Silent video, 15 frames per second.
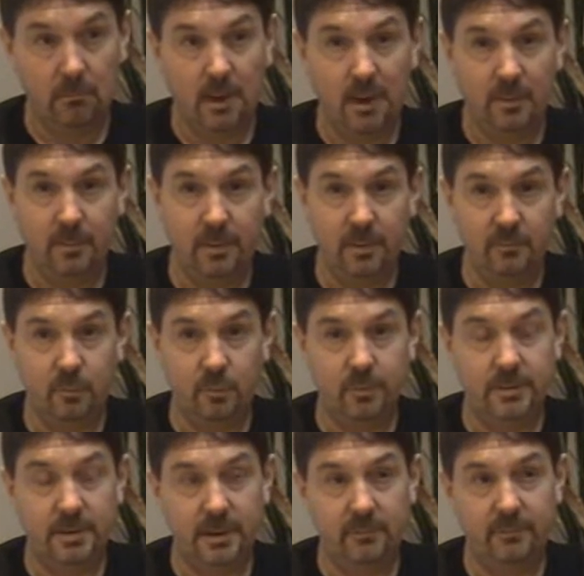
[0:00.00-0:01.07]
I believe, would
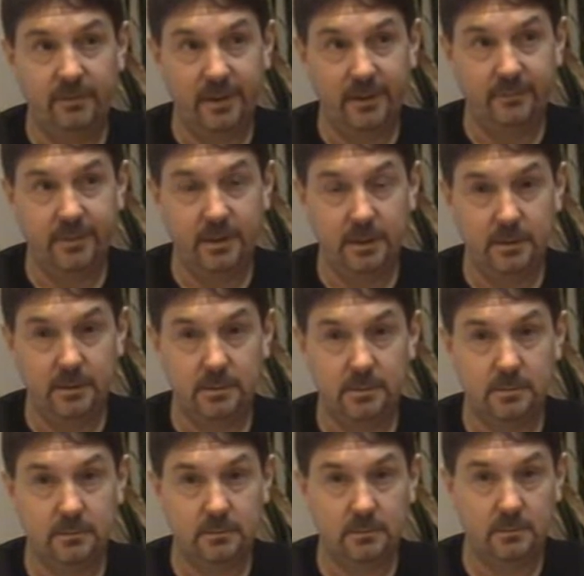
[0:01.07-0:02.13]
take 5 days.
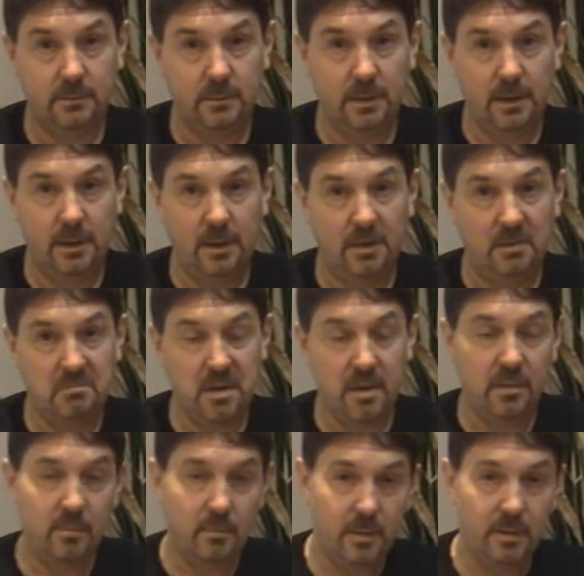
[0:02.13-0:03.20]

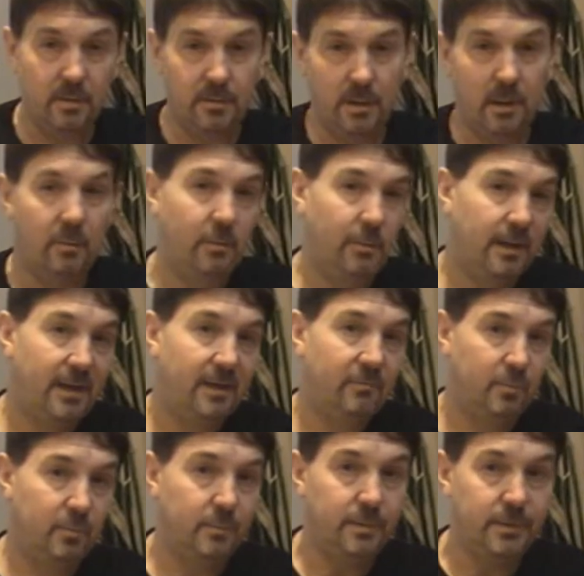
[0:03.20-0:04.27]
And the meal that I would have
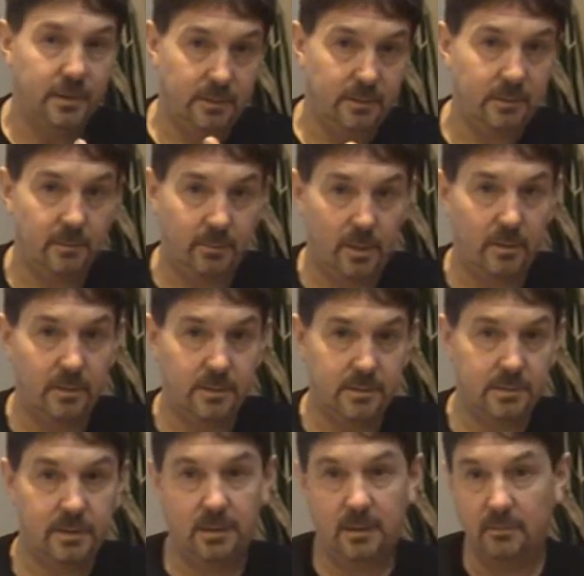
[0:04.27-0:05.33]
would be the
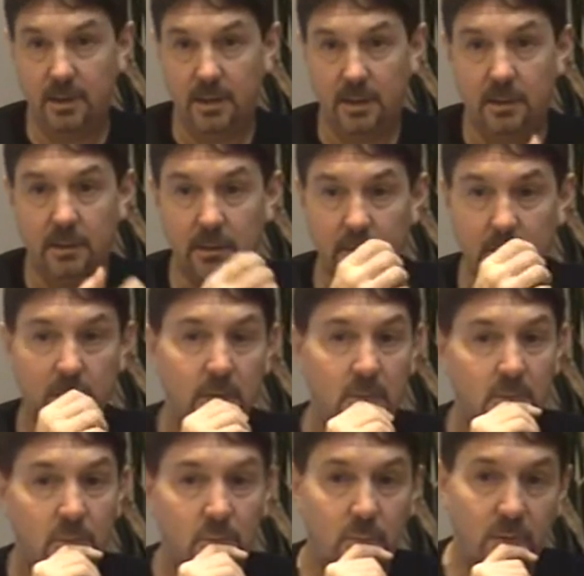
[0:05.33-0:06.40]
porridge that I make
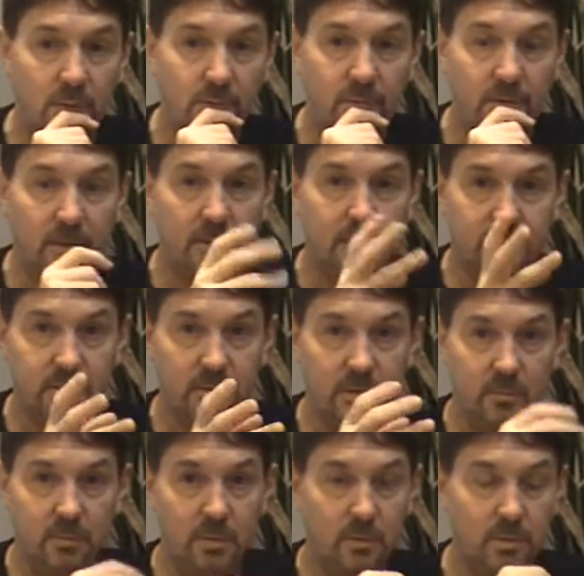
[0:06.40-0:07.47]
with
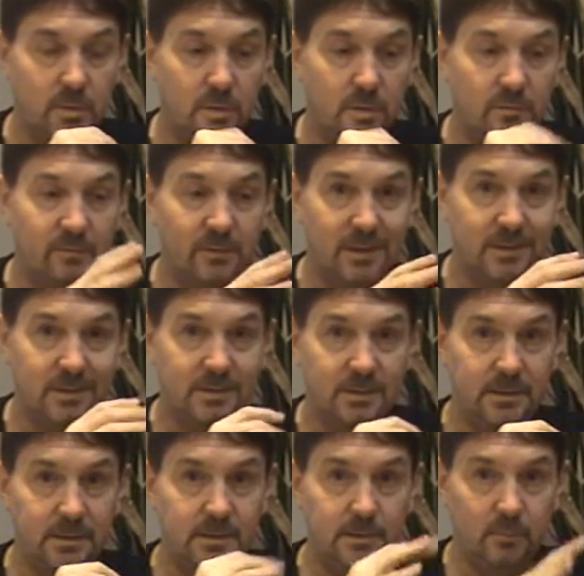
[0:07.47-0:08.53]
soya milk and the flax
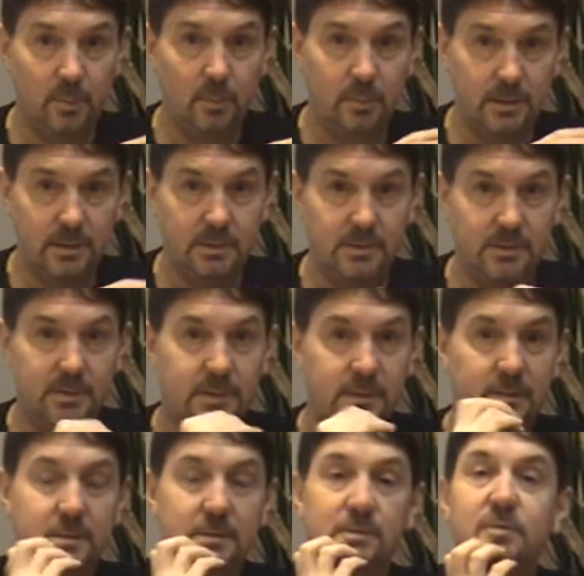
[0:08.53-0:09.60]
seeds and pumpkin
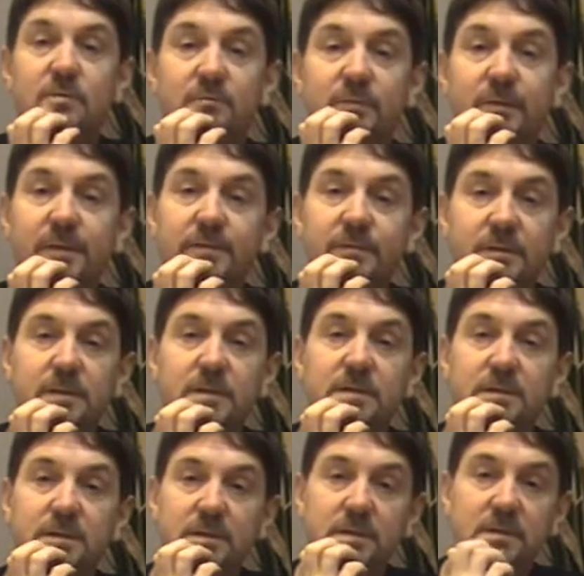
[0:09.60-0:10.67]
seeds and sunflower
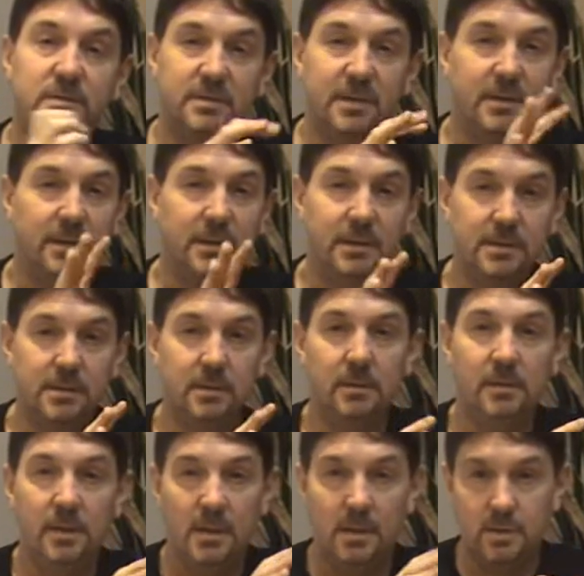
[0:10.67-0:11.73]
seeds, because I think it's
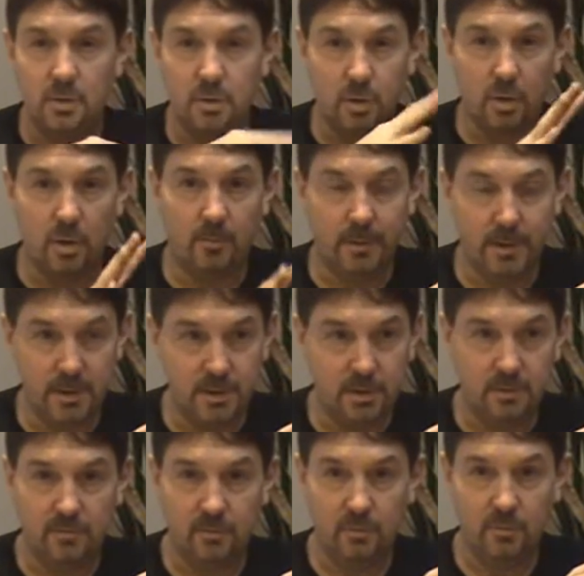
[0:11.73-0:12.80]
got a
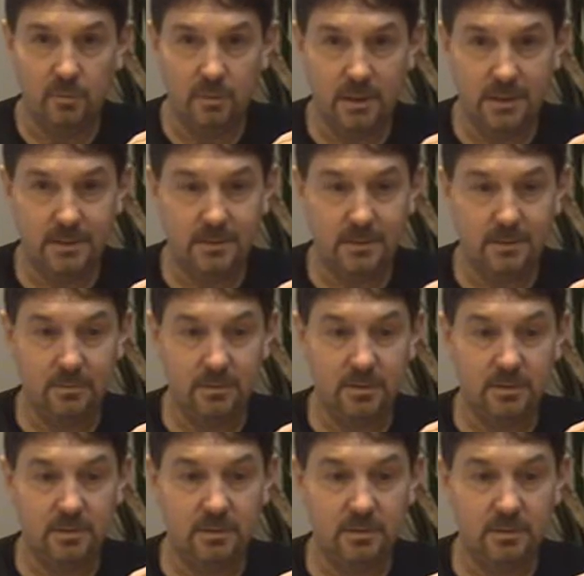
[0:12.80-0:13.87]
combination of all the right
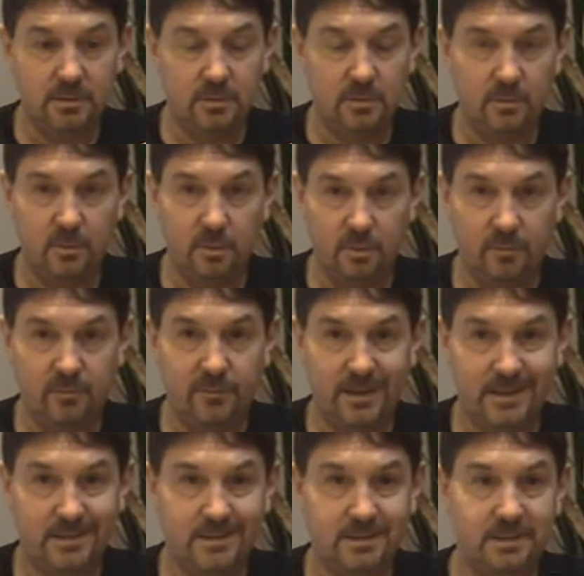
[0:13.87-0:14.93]
ingredients, all the good
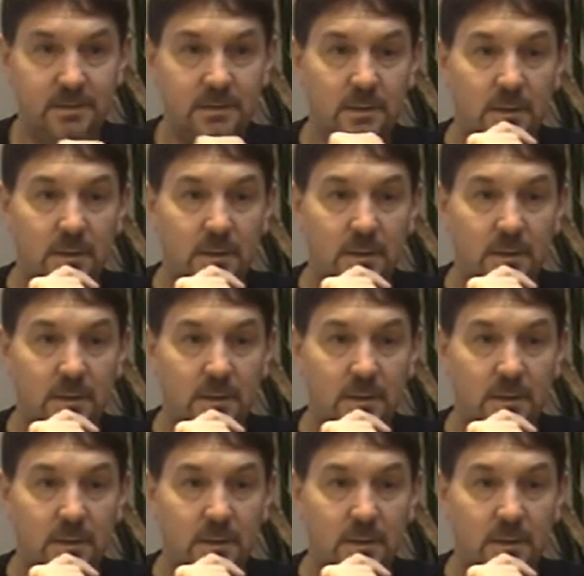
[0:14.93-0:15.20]
fats,